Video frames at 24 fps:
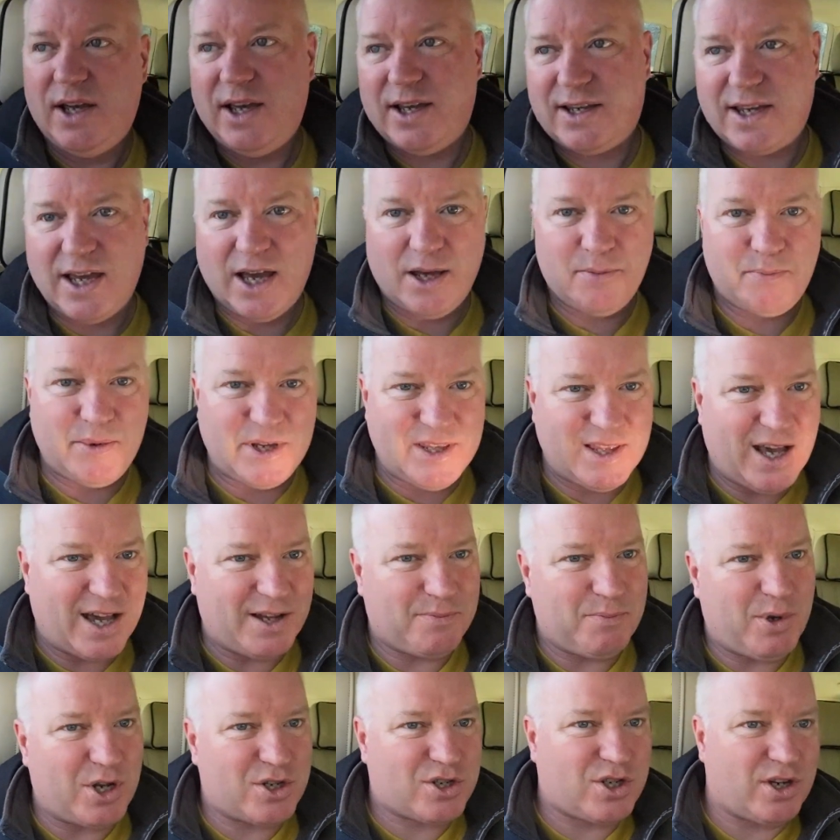it can't be
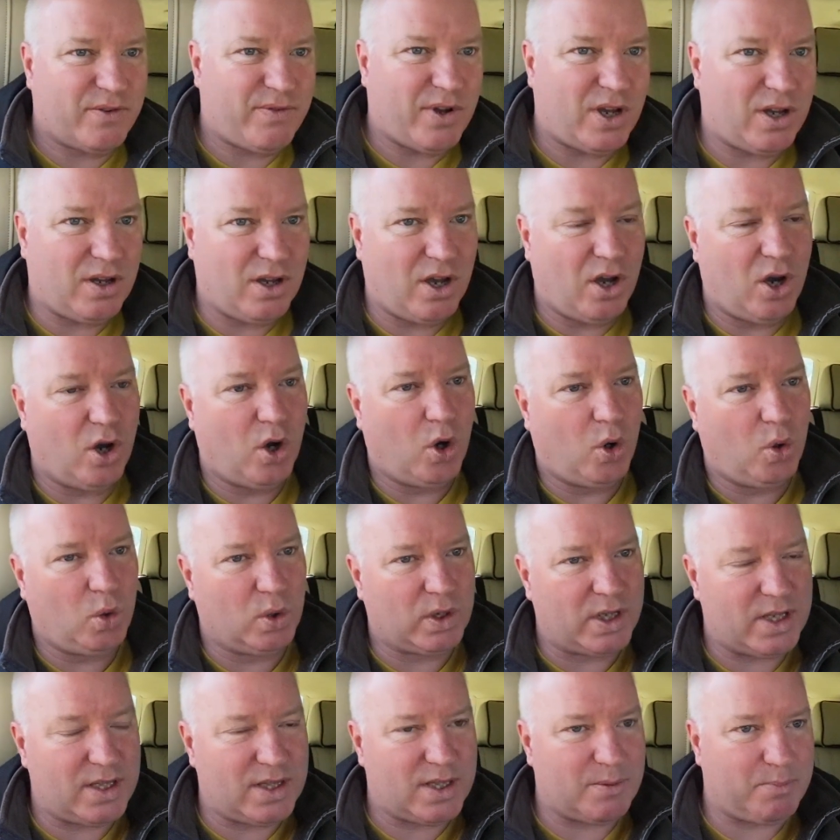that much of a
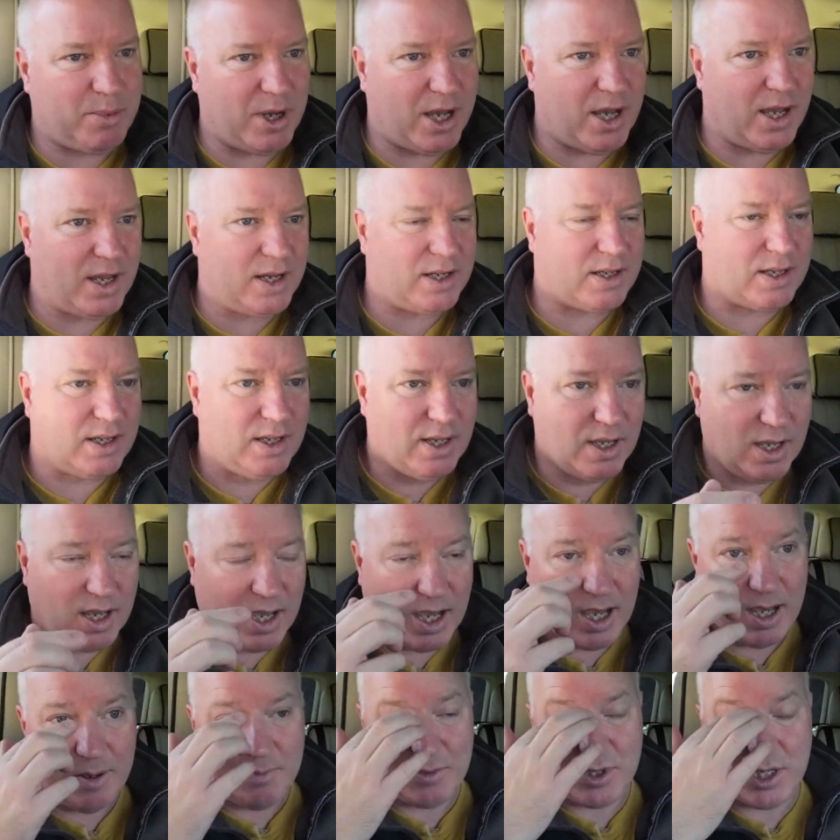hole in the bag.
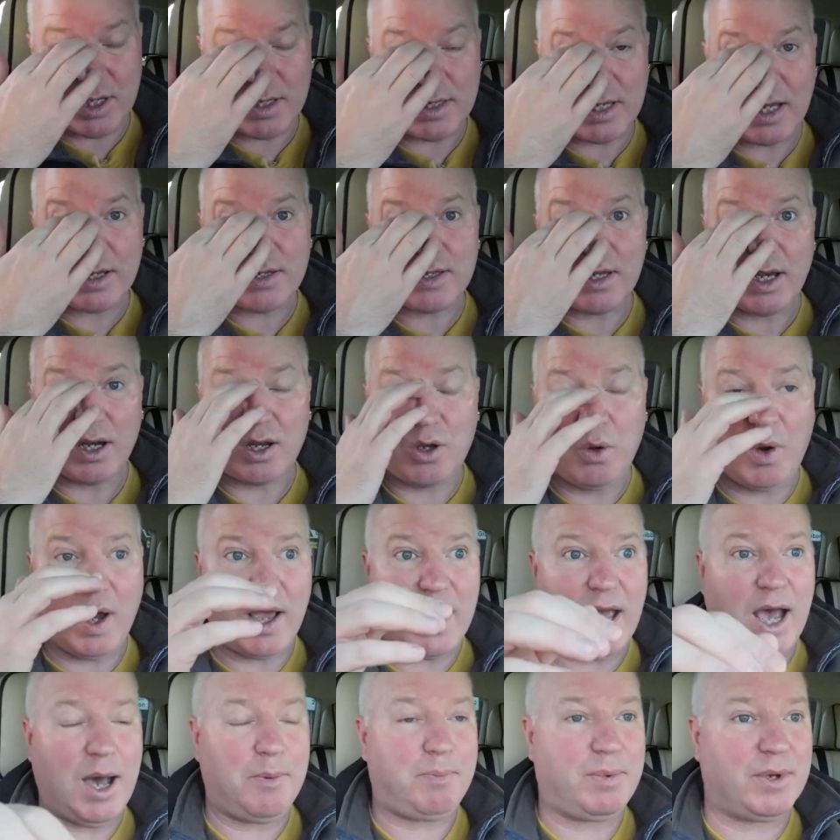She sits there
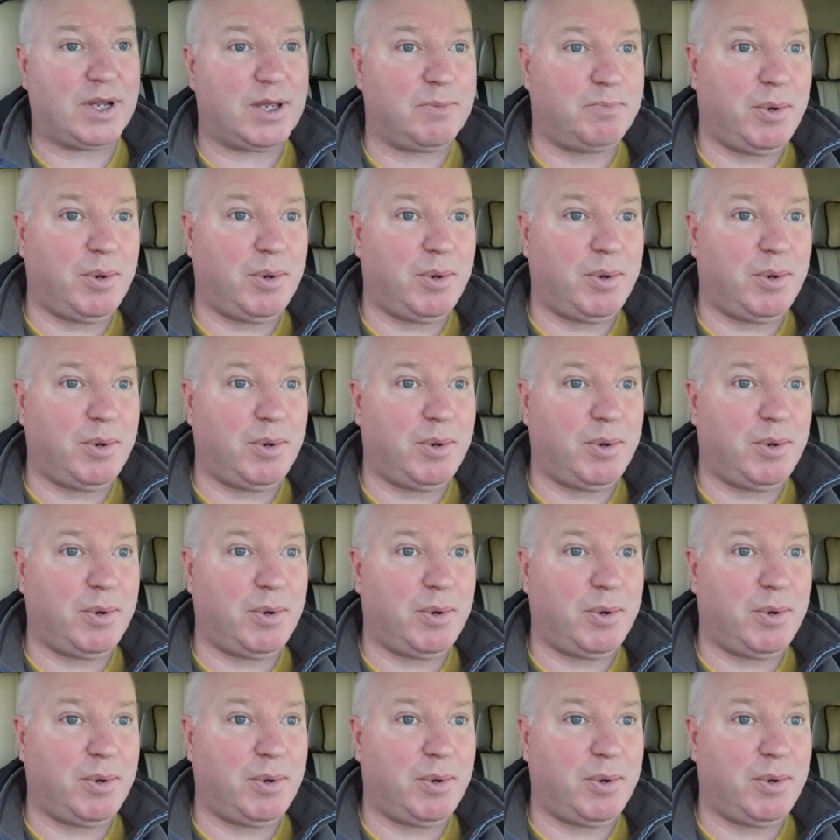quite happily,